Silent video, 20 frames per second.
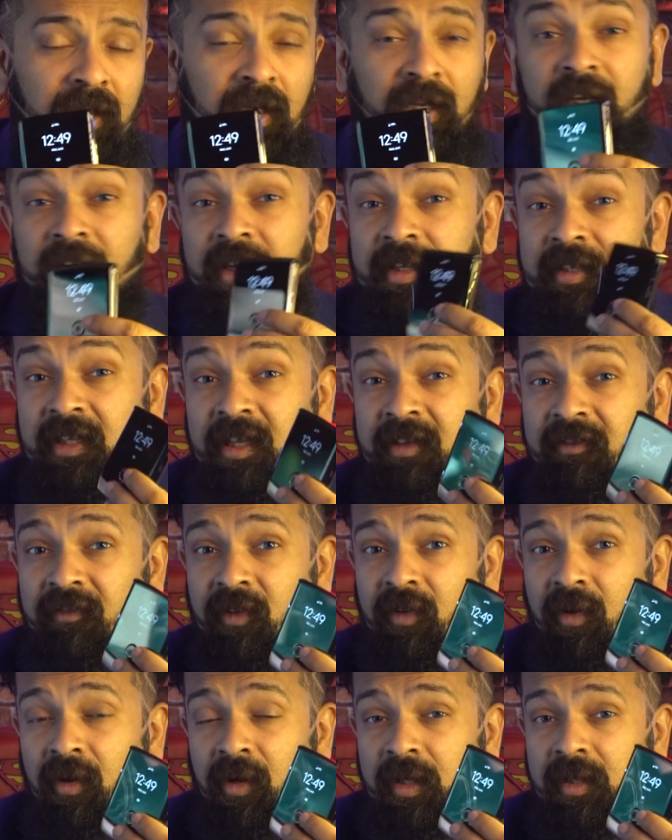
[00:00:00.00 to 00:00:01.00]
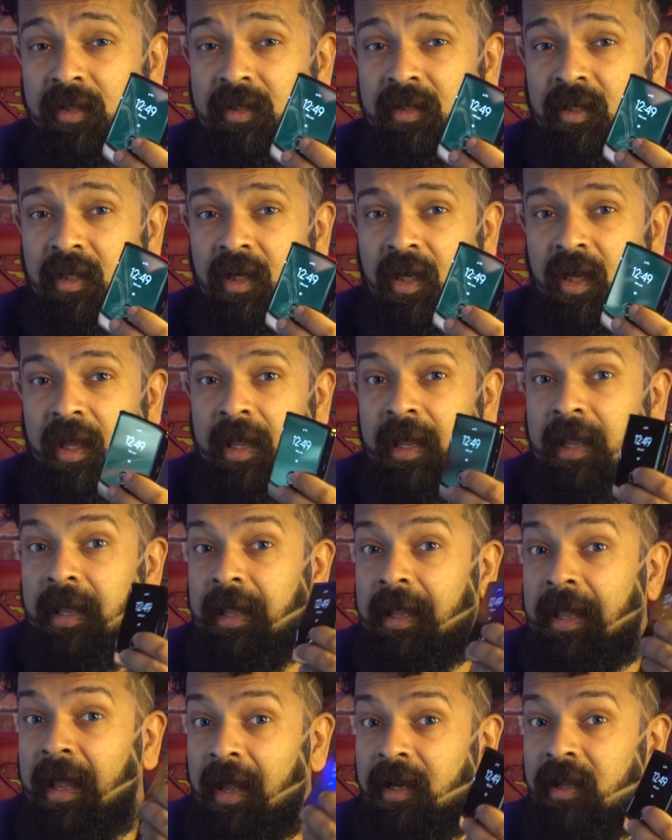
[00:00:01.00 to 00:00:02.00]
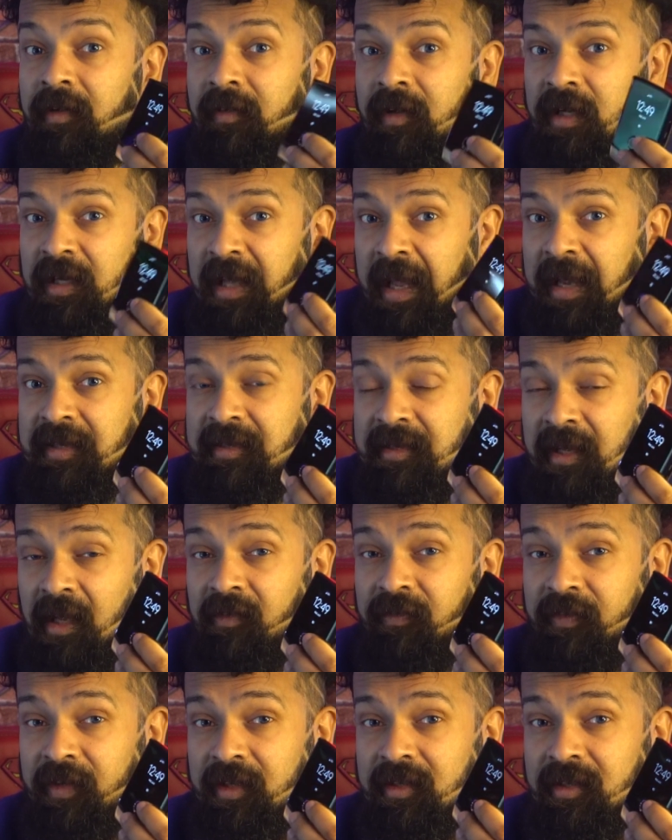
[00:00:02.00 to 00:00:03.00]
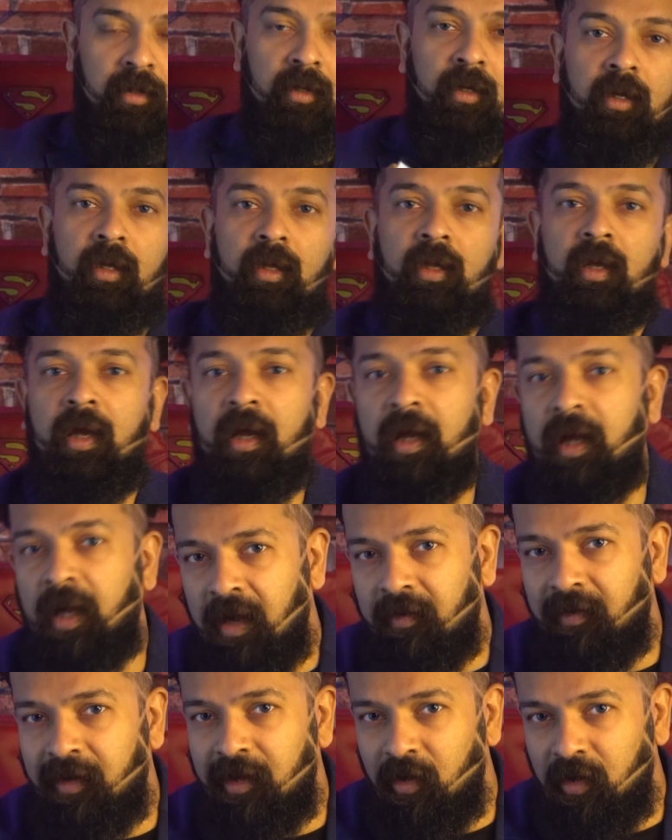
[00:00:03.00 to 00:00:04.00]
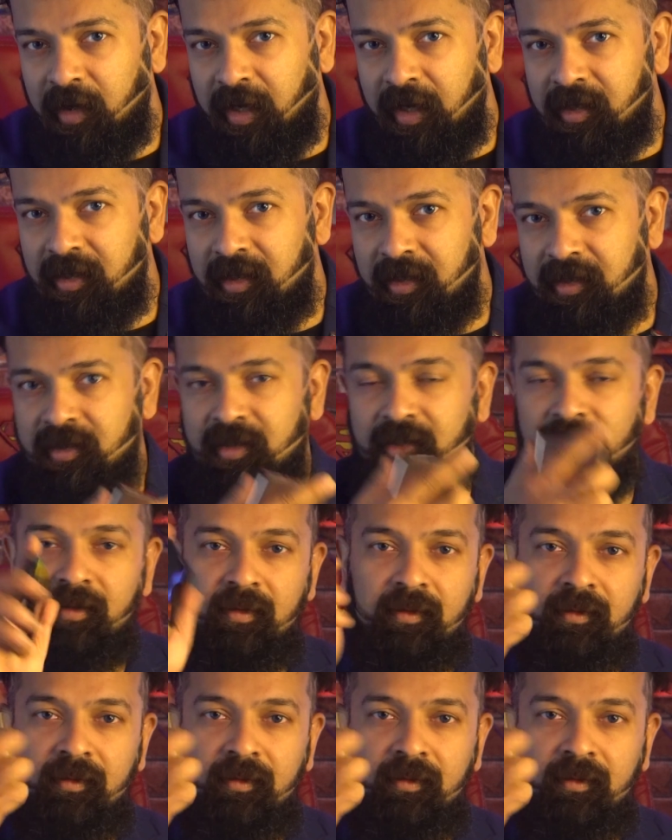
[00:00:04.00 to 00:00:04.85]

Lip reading: like receive calls and even take selfies. Have a look at this.